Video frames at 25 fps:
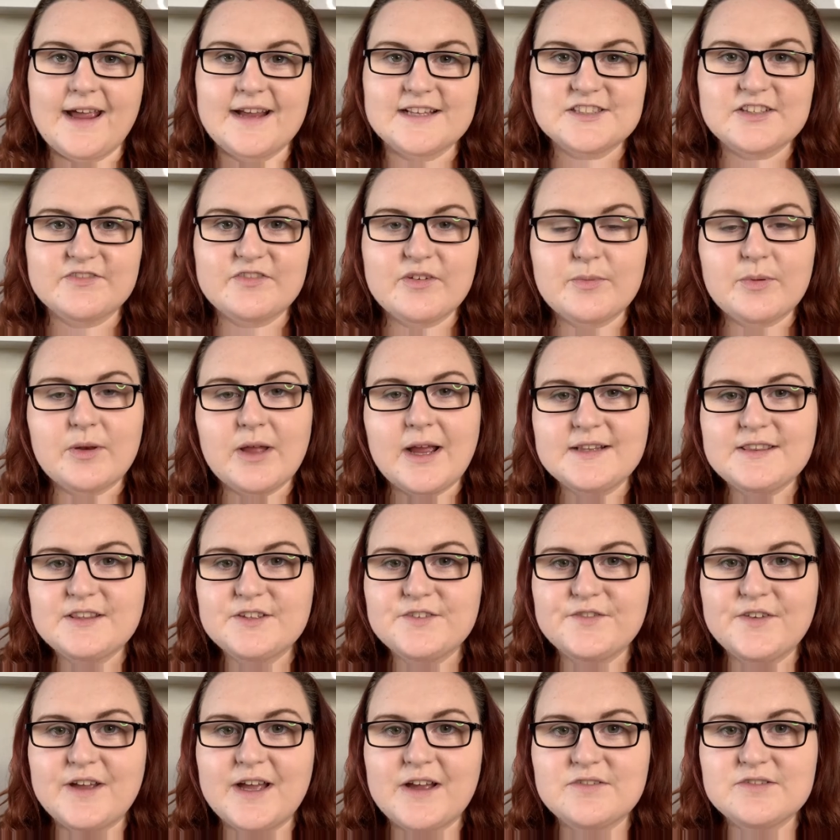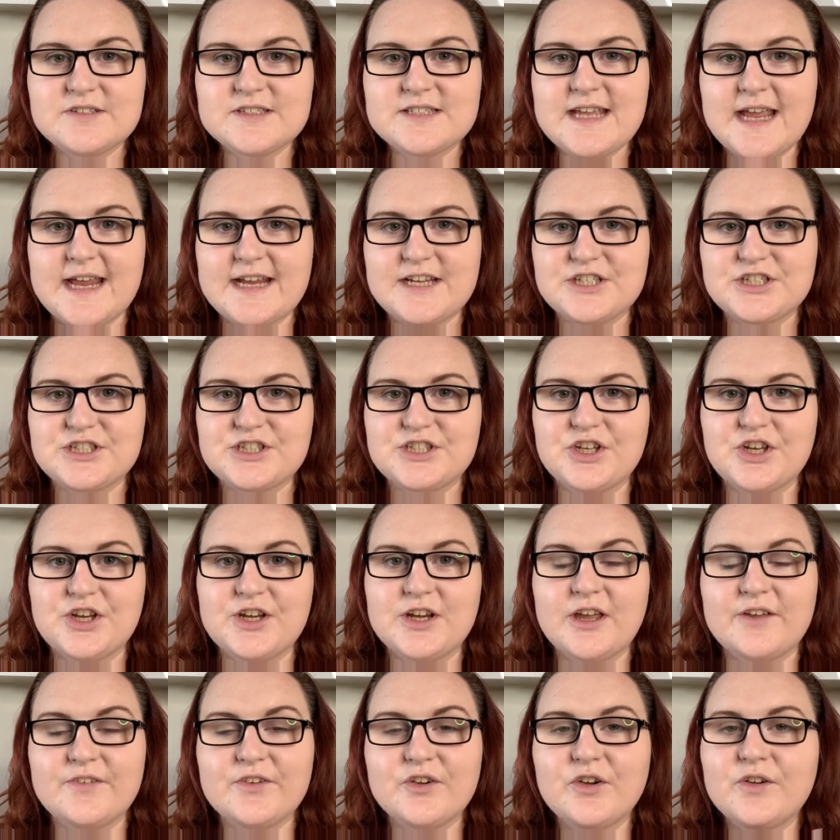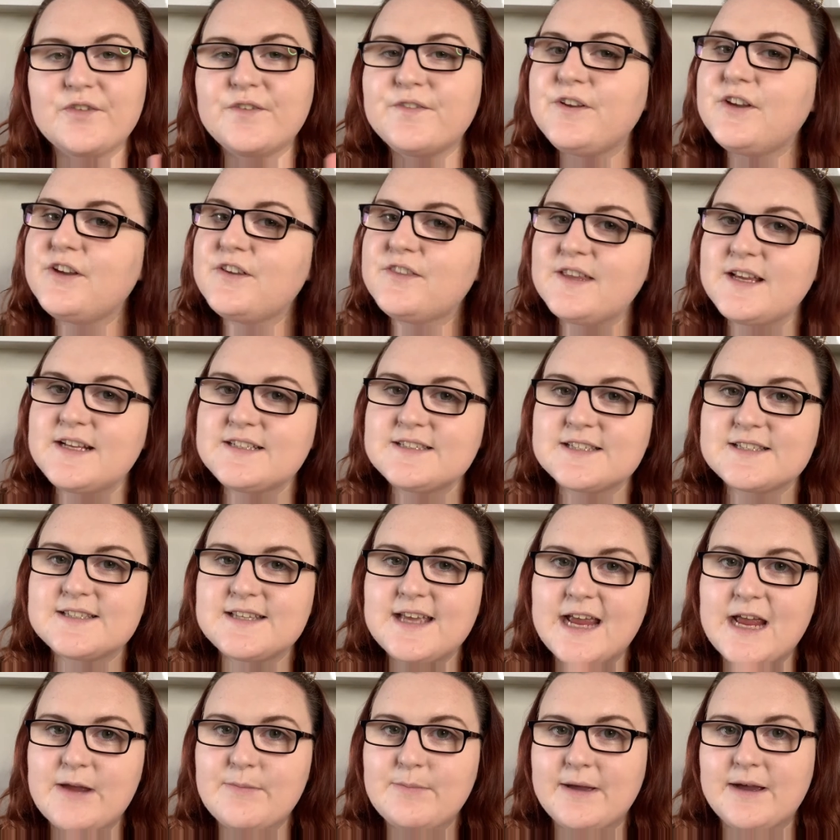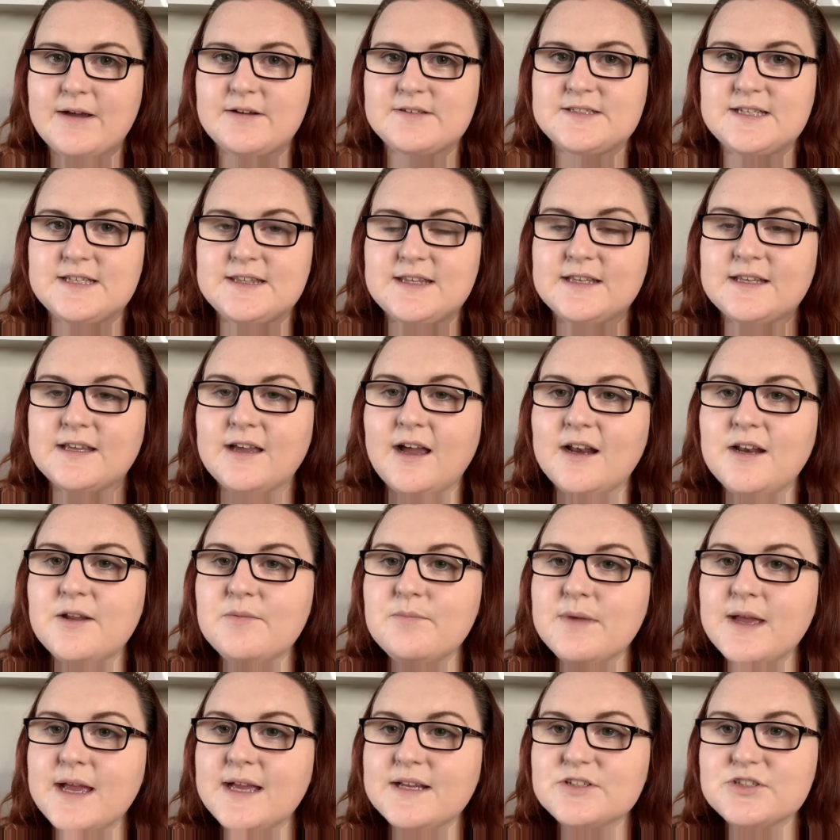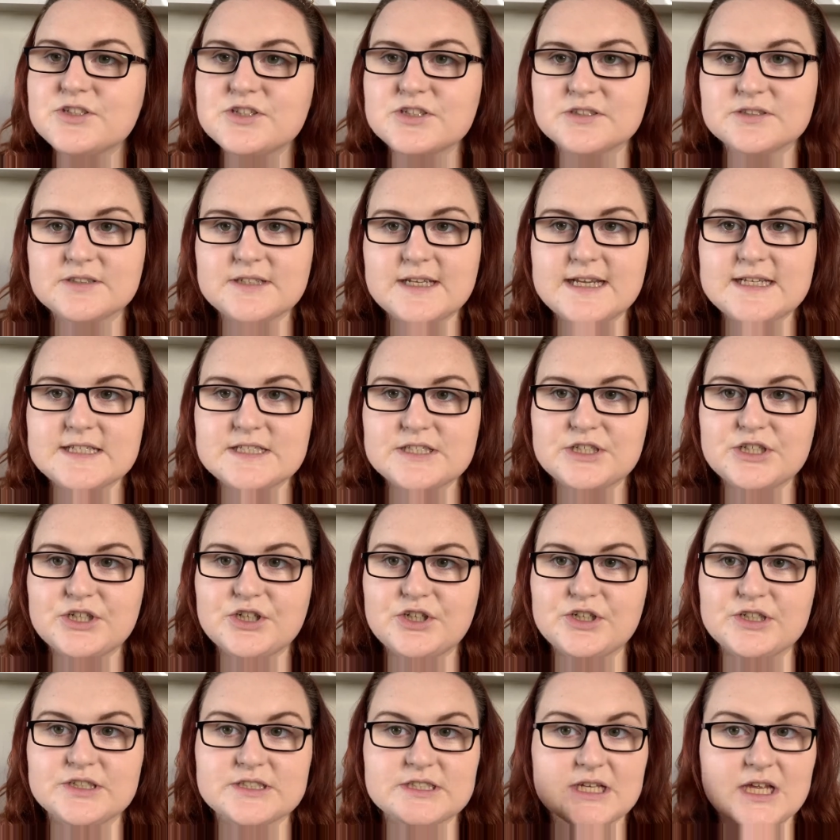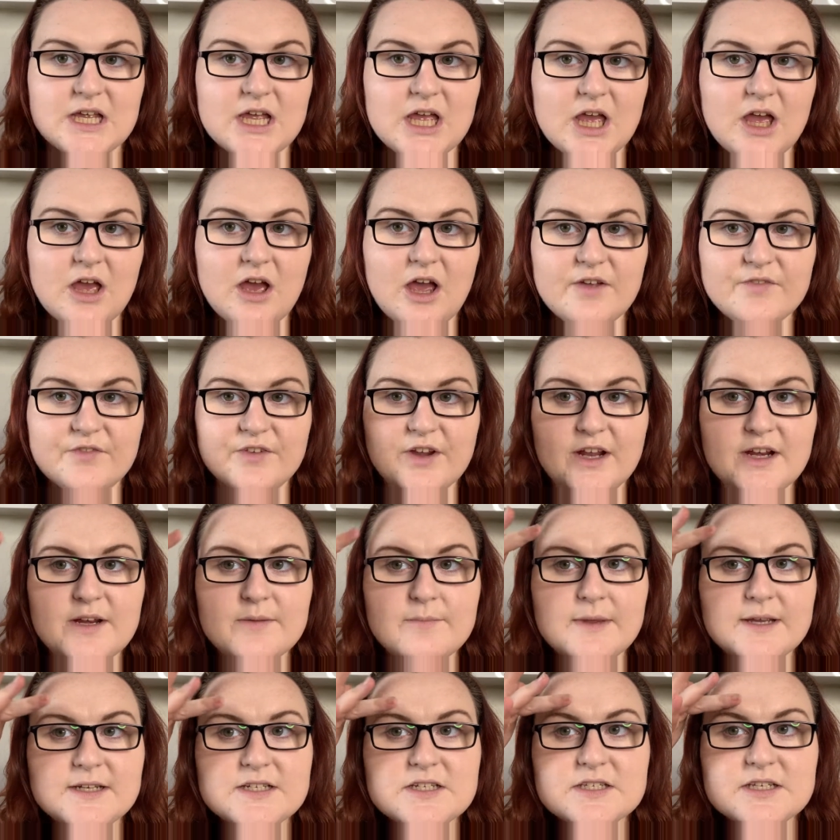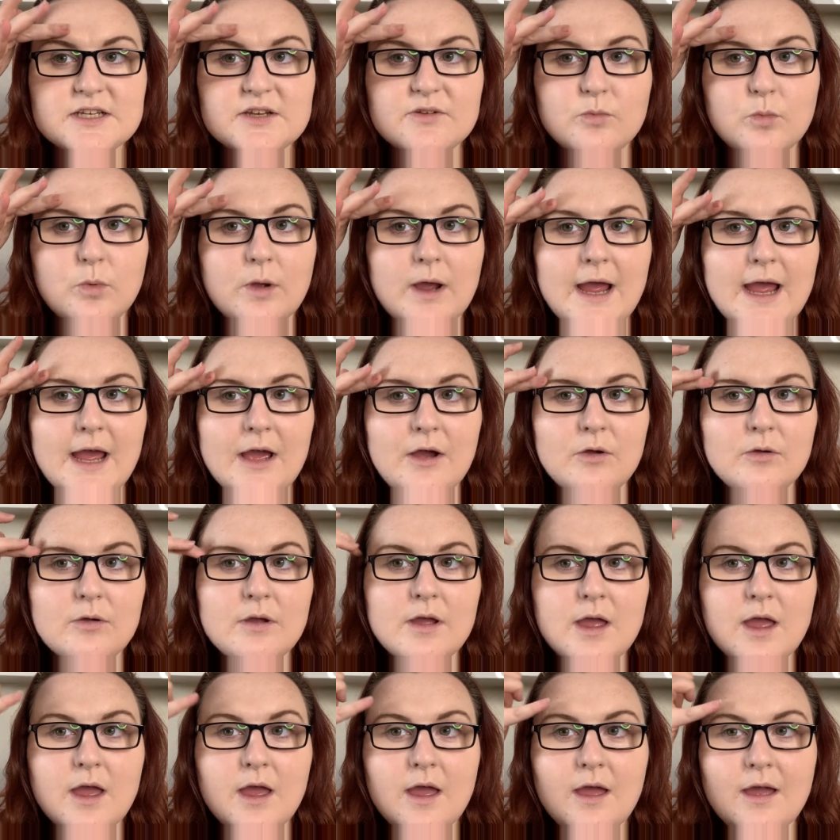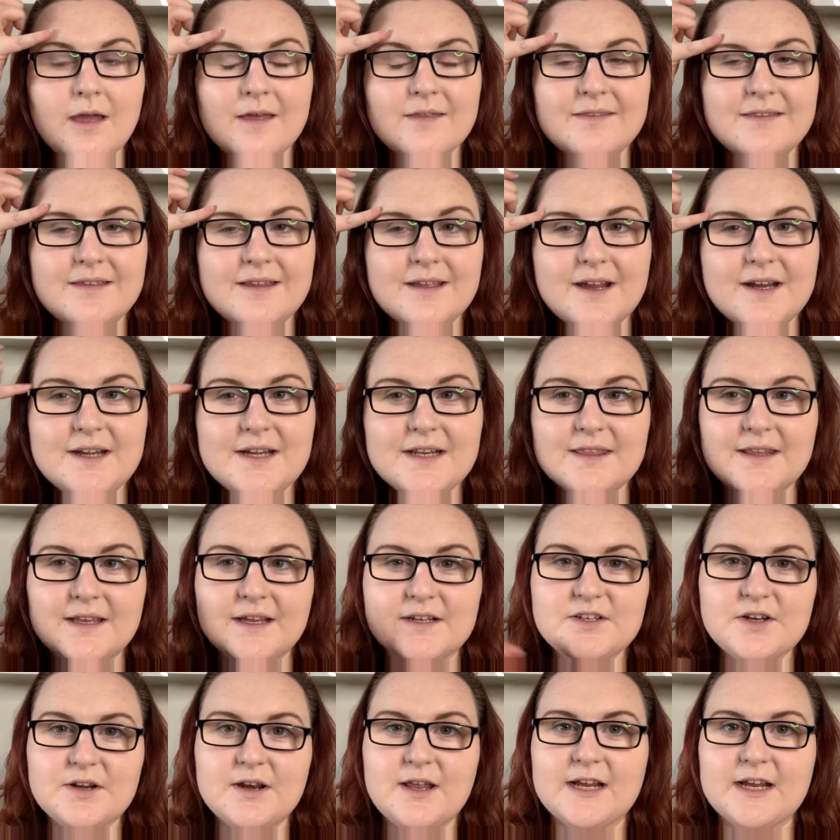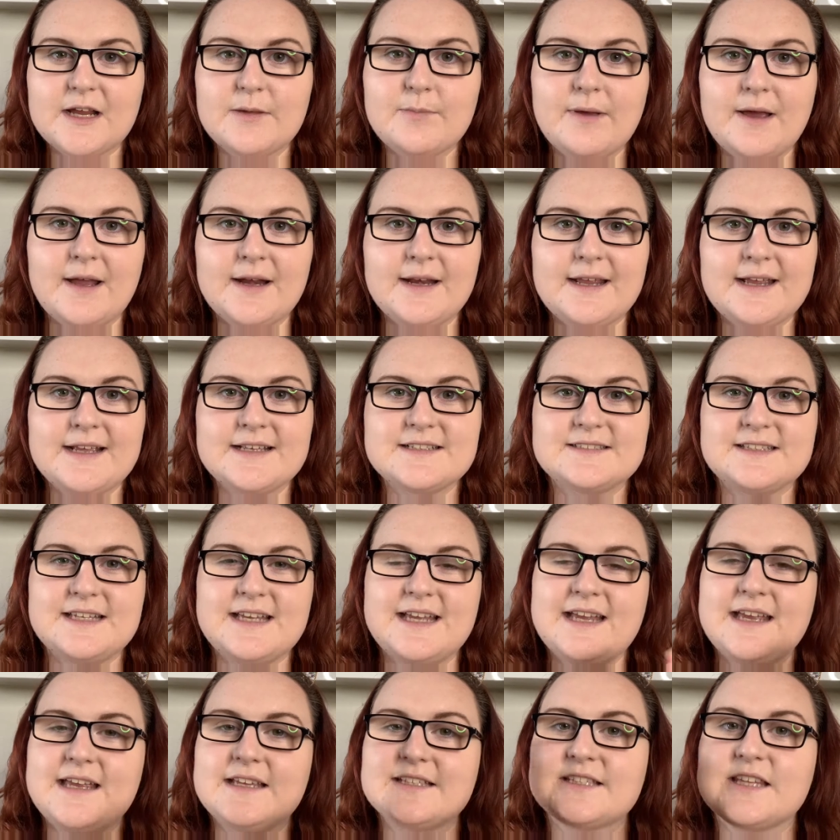so I've applied the foundation. I've got a few things to say about it. The colour match is good. I've colour matched it well. The only thing I don't like about it is